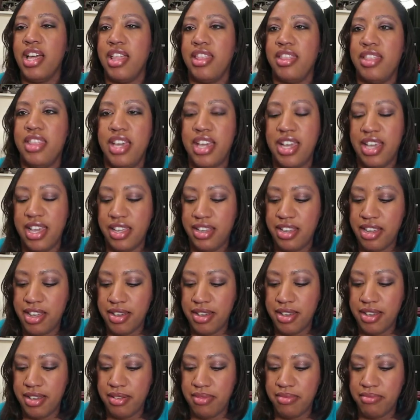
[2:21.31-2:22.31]

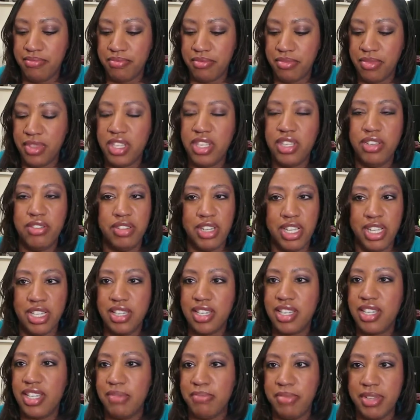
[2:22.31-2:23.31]
that you need to
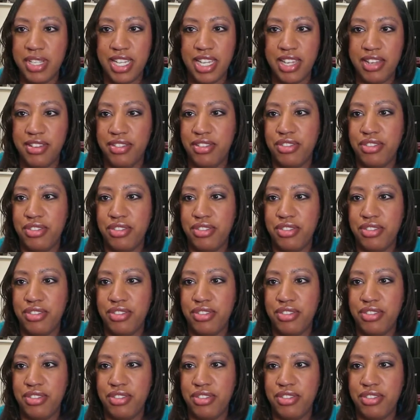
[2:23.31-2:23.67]
clip it down.